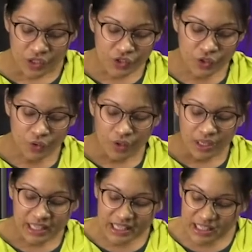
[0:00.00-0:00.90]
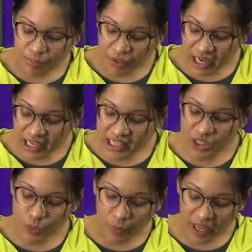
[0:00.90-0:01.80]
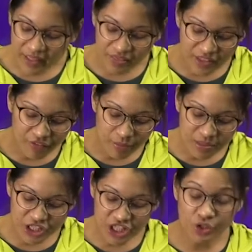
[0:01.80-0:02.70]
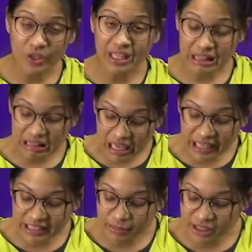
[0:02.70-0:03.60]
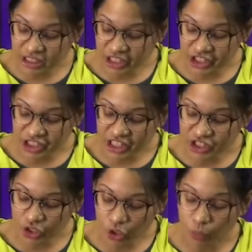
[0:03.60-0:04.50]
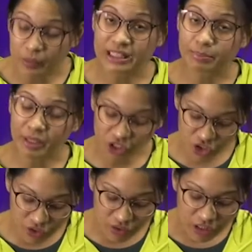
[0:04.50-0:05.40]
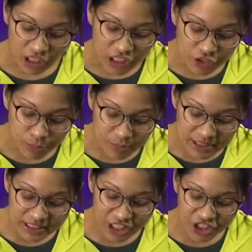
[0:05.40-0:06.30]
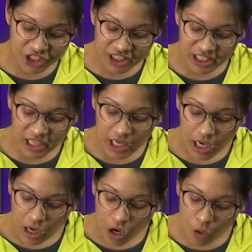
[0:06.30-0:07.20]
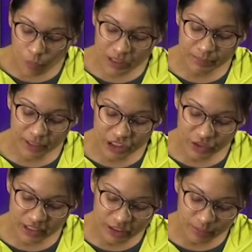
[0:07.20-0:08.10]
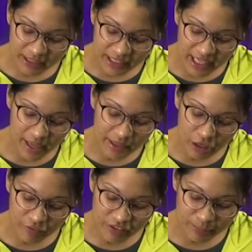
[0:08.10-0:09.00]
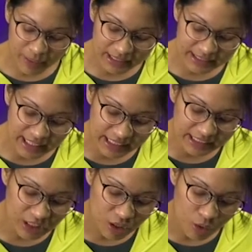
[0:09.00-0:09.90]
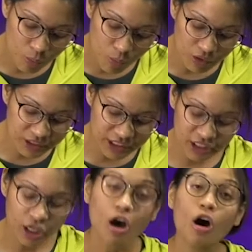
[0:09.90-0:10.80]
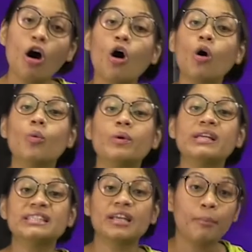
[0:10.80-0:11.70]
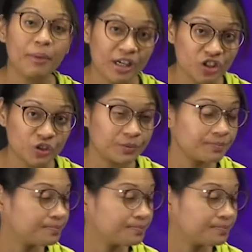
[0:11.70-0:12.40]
so they are surprised when their form teacher is not in class. Mrs. Arshia is always punctual. So Mrs. Arshia, always punctual, has to be there. Now if it's past tense, was always punctual.